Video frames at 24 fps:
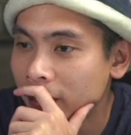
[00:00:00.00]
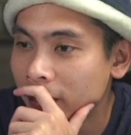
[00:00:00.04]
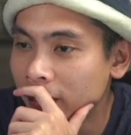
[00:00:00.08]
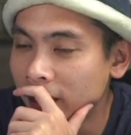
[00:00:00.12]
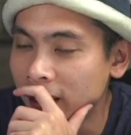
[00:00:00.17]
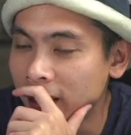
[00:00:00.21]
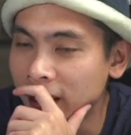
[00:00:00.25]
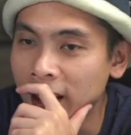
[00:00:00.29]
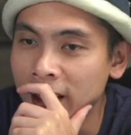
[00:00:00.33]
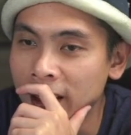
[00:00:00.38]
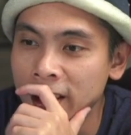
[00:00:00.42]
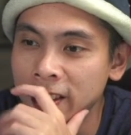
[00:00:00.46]

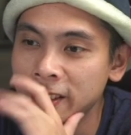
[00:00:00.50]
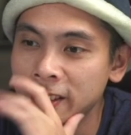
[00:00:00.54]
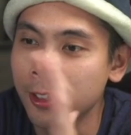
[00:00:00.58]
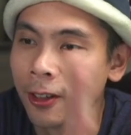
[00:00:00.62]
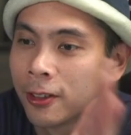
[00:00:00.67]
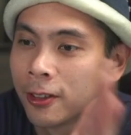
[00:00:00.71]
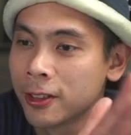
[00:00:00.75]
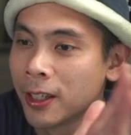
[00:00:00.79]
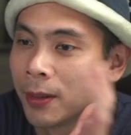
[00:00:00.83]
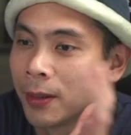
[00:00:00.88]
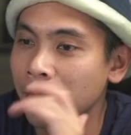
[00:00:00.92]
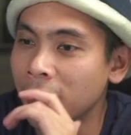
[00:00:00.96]
But yeah, this
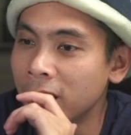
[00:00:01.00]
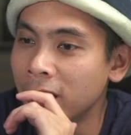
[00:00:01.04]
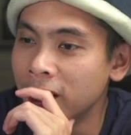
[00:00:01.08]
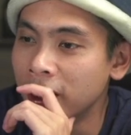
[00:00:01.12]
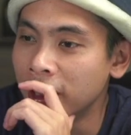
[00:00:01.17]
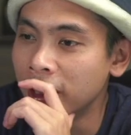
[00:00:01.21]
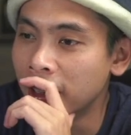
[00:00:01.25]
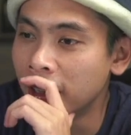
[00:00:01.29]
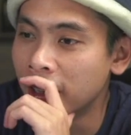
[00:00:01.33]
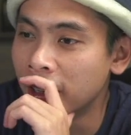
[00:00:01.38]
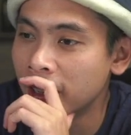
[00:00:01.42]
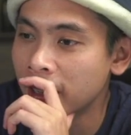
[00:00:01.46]
goes on my
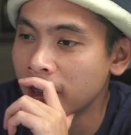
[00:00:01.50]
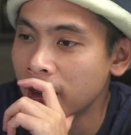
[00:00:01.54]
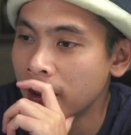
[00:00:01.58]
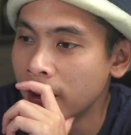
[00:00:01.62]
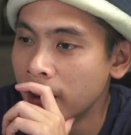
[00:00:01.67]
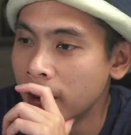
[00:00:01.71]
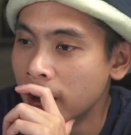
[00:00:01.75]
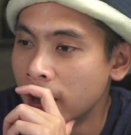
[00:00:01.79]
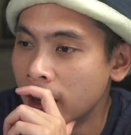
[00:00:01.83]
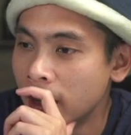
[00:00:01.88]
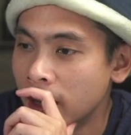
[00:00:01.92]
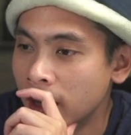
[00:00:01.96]
Neong.
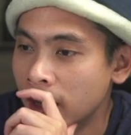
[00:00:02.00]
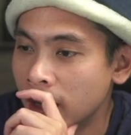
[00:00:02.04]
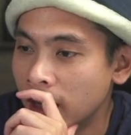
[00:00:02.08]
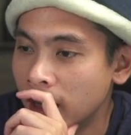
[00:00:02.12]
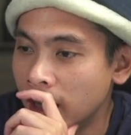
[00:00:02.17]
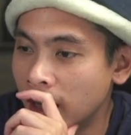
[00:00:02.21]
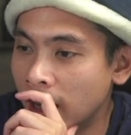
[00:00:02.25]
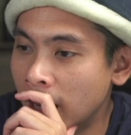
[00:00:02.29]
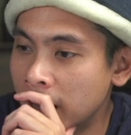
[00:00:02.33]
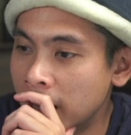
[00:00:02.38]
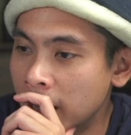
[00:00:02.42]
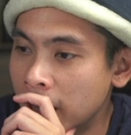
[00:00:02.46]

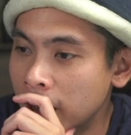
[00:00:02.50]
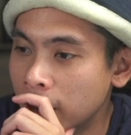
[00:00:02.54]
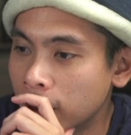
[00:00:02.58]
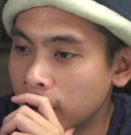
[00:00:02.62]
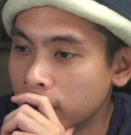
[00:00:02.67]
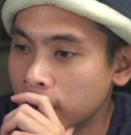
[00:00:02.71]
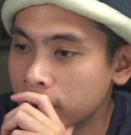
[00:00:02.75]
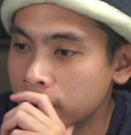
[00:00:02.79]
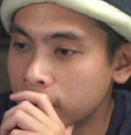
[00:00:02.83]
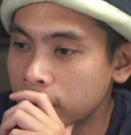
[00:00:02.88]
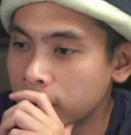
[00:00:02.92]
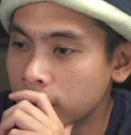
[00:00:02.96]
And I'd
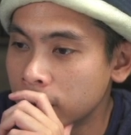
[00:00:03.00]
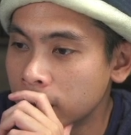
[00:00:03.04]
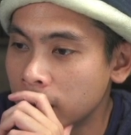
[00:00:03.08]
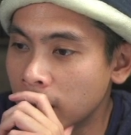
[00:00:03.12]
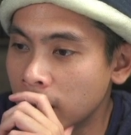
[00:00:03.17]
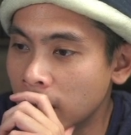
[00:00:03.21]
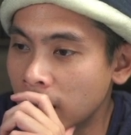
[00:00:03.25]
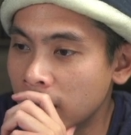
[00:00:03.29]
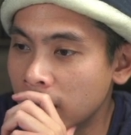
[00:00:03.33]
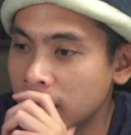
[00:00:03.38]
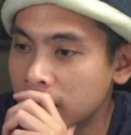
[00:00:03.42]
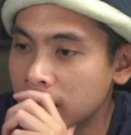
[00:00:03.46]
also
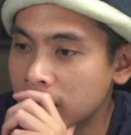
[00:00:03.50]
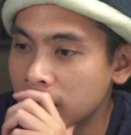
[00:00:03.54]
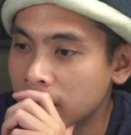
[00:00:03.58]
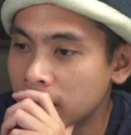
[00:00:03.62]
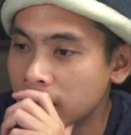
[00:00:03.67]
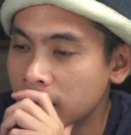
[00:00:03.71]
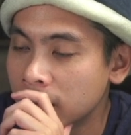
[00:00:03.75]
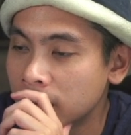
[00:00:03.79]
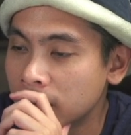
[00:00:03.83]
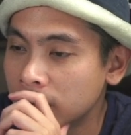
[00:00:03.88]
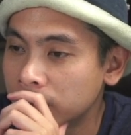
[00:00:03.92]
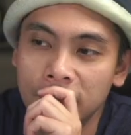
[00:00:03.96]
get
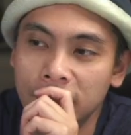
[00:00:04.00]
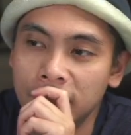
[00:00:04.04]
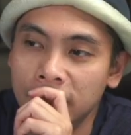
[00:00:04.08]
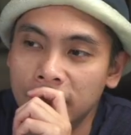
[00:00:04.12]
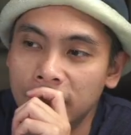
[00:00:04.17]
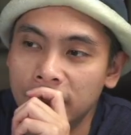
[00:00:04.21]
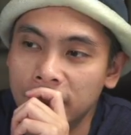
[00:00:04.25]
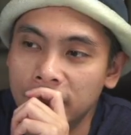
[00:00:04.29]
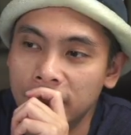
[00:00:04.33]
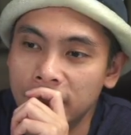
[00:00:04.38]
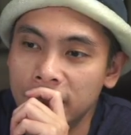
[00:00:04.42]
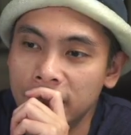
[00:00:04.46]

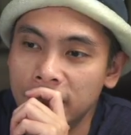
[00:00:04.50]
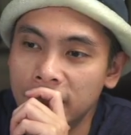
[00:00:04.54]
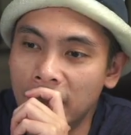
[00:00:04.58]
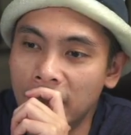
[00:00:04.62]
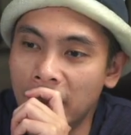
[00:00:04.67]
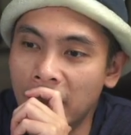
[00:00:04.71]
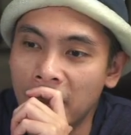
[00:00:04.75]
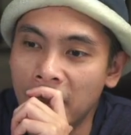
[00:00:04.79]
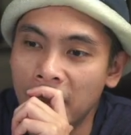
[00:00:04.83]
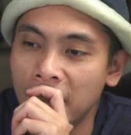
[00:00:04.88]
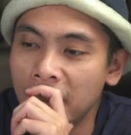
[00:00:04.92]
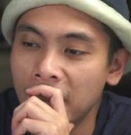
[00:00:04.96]
the
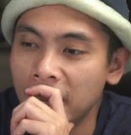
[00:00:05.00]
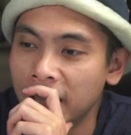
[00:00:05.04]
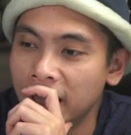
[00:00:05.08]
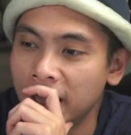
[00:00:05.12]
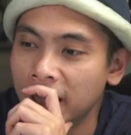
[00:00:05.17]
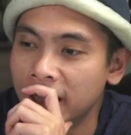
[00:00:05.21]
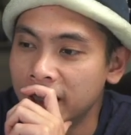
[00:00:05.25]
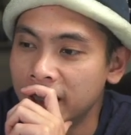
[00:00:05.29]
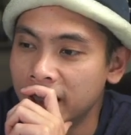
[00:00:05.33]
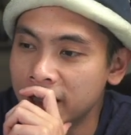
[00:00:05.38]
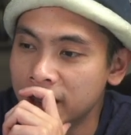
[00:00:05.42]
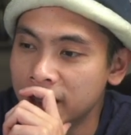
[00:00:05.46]
Nia
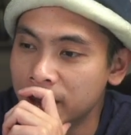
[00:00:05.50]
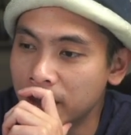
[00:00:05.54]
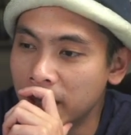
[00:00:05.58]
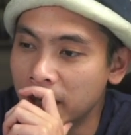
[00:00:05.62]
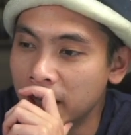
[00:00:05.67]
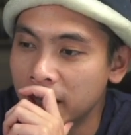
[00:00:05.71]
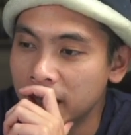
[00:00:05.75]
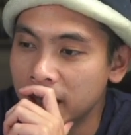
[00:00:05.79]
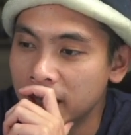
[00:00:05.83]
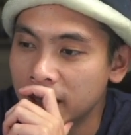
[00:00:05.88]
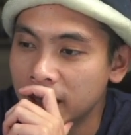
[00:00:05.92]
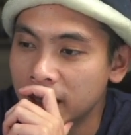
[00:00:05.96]

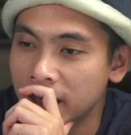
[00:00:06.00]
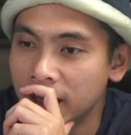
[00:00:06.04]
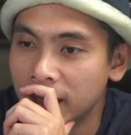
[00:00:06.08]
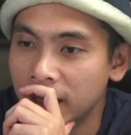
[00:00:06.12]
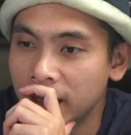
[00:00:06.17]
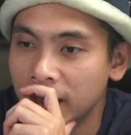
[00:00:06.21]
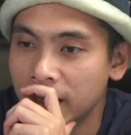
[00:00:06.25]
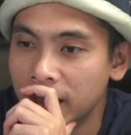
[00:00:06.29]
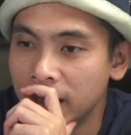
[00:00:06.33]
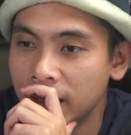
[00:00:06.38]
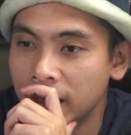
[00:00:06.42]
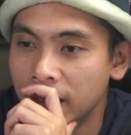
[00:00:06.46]
Dustmat.
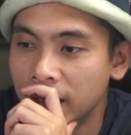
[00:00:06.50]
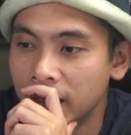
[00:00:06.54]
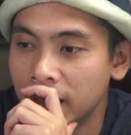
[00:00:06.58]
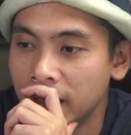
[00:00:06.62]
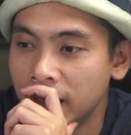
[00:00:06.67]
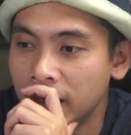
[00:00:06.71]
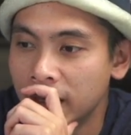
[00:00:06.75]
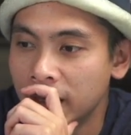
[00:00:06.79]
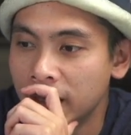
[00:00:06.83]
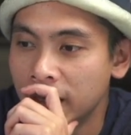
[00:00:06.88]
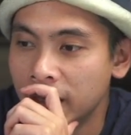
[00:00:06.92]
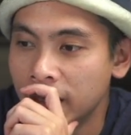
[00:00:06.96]

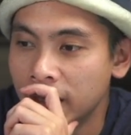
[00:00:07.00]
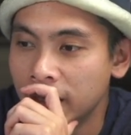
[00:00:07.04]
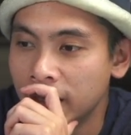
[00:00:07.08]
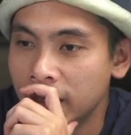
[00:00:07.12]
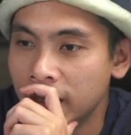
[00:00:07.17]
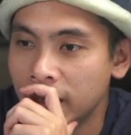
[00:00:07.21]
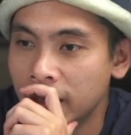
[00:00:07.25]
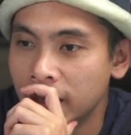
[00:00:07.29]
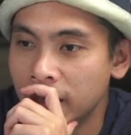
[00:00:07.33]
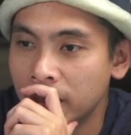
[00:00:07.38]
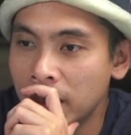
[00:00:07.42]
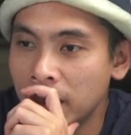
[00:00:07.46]

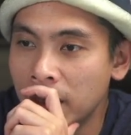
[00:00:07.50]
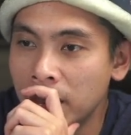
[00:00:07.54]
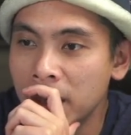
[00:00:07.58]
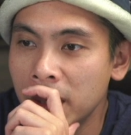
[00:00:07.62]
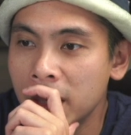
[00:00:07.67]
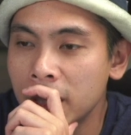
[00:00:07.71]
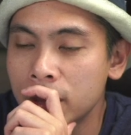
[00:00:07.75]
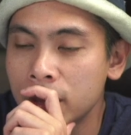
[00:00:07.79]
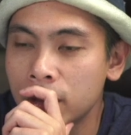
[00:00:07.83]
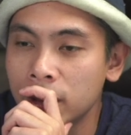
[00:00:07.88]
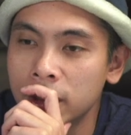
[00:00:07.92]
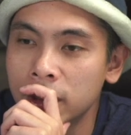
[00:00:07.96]
Or maybe
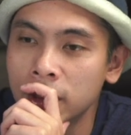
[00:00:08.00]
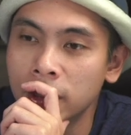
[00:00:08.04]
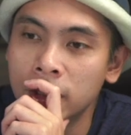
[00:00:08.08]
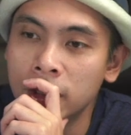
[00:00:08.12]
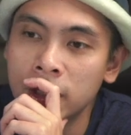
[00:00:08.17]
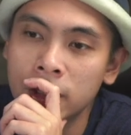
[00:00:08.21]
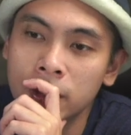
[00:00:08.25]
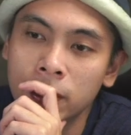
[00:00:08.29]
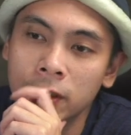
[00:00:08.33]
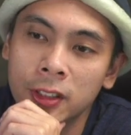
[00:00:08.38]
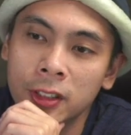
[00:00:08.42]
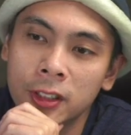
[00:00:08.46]
this one too,
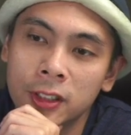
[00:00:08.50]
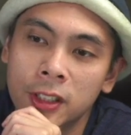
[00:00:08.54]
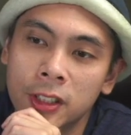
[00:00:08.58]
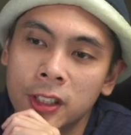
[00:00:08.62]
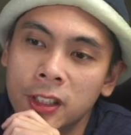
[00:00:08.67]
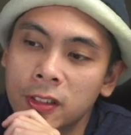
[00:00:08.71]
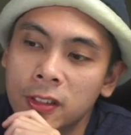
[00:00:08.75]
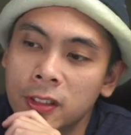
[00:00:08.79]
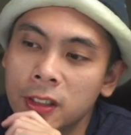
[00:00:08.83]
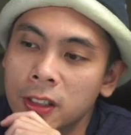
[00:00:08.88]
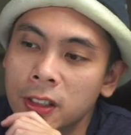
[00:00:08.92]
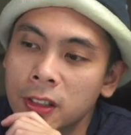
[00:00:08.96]
this one looks
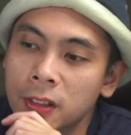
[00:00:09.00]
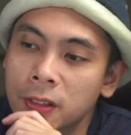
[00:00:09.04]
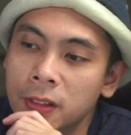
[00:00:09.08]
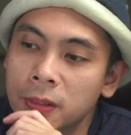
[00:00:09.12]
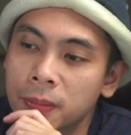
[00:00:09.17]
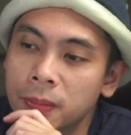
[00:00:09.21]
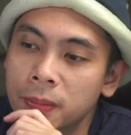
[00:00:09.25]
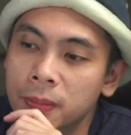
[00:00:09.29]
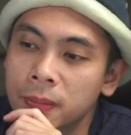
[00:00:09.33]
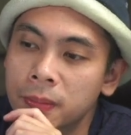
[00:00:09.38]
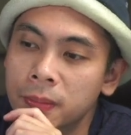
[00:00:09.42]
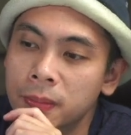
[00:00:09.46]
cute too.
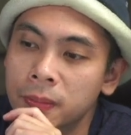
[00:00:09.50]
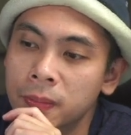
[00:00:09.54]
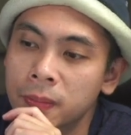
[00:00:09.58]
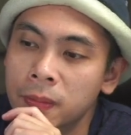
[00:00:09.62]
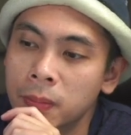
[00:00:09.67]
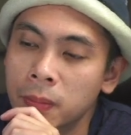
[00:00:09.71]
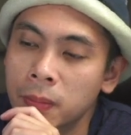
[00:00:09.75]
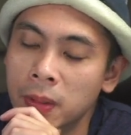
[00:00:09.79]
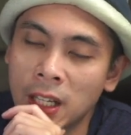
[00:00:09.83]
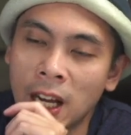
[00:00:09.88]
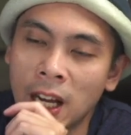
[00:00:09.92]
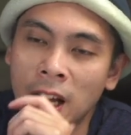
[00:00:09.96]

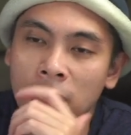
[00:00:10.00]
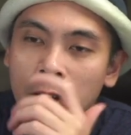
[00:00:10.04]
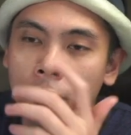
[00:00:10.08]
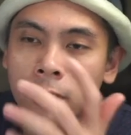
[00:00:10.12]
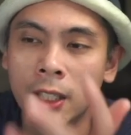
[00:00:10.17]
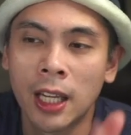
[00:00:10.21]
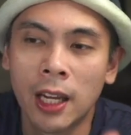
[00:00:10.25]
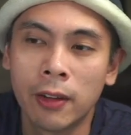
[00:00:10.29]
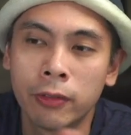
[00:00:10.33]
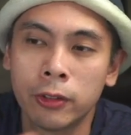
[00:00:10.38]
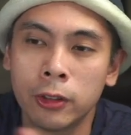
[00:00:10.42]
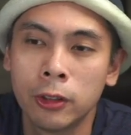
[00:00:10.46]
But I
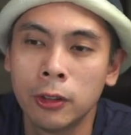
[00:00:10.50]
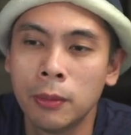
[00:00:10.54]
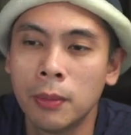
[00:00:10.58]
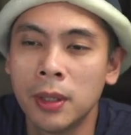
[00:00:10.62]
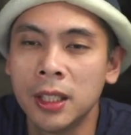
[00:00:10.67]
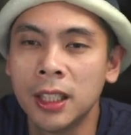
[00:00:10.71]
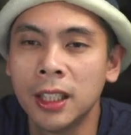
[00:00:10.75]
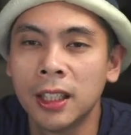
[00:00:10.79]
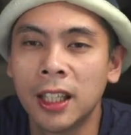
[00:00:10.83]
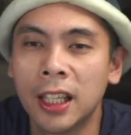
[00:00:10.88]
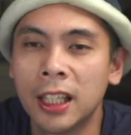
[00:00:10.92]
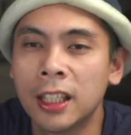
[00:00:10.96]
don't have too
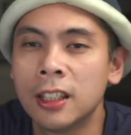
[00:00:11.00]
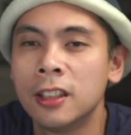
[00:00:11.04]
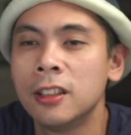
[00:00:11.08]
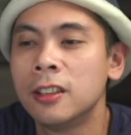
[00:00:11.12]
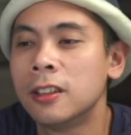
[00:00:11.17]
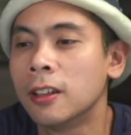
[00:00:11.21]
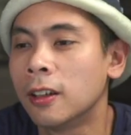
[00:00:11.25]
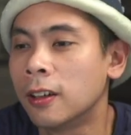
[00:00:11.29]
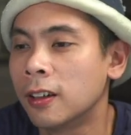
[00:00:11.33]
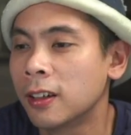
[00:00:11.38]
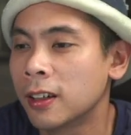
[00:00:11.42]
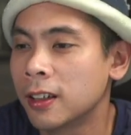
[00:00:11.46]
many like
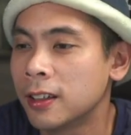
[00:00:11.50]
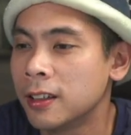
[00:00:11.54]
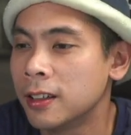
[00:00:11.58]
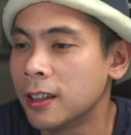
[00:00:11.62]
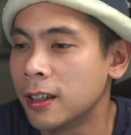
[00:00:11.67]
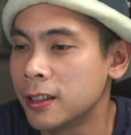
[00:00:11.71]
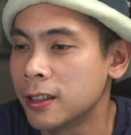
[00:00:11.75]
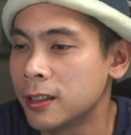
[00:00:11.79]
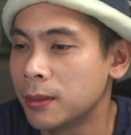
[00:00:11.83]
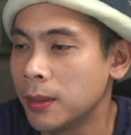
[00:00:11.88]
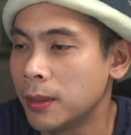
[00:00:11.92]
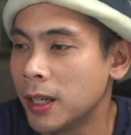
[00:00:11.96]
dark
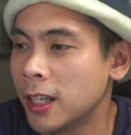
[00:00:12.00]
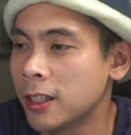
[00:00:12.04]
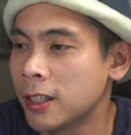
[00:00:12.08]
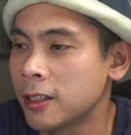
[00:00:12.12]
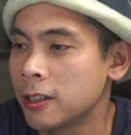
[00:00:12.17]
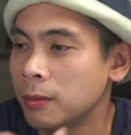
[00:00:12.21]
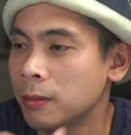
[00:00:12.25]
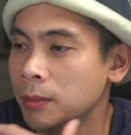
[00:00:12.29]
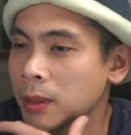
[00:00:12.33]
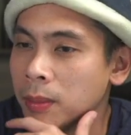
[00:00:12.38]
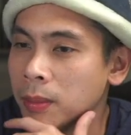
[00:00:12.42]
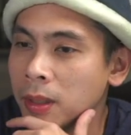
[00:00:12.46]
Dustmats,
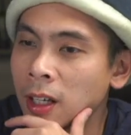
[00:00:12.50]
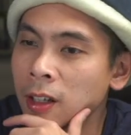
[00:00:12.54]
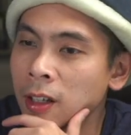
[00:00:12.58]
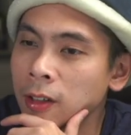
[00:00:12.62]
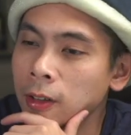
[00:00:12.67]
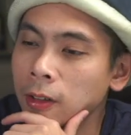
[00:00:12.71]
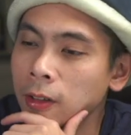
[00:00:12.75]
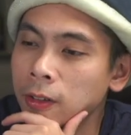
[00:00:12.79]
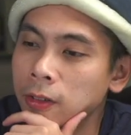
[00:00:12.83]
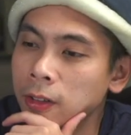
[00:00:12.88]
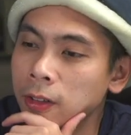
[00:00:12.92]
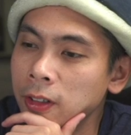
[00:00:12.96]
so maybe I'll
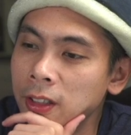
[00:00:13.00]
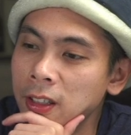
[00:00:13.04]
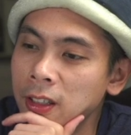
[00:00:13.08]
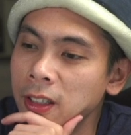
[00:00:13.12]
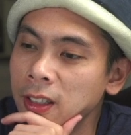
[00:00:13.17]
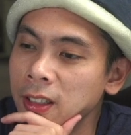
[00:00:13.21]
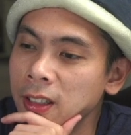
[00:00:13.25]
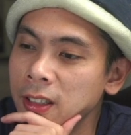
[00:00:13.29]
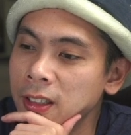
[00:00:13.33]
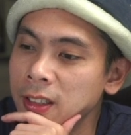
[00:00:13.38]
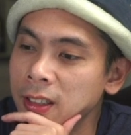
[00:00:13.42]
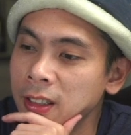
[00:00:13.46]
go for
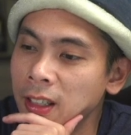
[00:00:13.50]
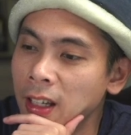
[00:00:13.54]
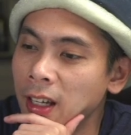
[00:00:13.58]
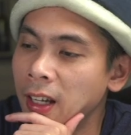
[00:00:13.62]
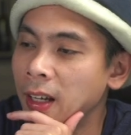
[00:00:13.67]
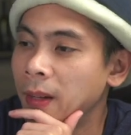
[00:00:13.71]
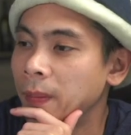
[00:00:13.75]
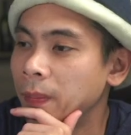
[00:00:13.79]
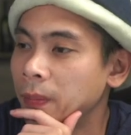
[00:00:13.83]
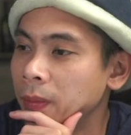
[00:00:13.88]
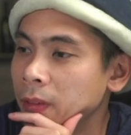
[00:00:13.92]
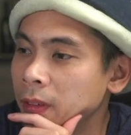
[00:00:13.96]
this.
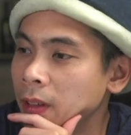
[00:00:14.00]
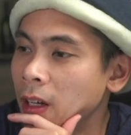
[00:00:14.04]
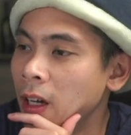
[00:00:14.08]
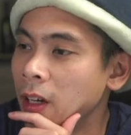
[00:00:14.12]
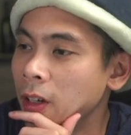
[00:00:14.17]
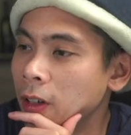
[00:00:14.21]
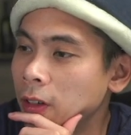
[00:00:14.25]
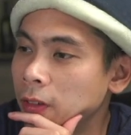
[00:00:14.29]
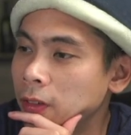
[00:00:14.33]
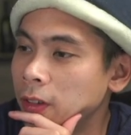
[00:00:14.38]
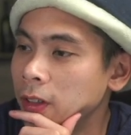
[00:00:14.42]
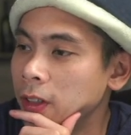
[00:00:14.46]
Yeah, I'll
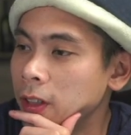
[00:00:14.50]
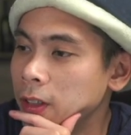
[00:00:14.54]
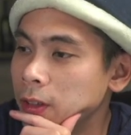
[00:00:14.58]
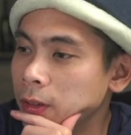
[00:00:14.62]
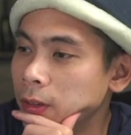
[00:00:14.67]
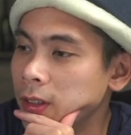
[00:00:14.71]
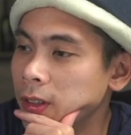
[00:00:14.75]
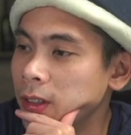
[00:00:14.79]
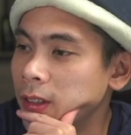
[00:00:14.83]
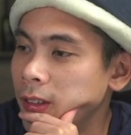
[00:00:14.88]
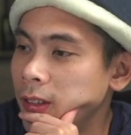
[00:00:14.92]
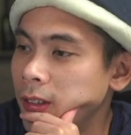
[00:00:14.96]
go for
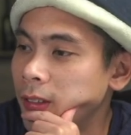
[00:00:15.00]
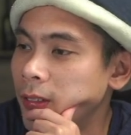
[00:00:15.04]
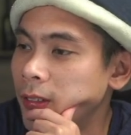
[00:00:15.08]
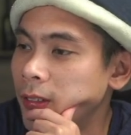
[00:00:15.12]
this one.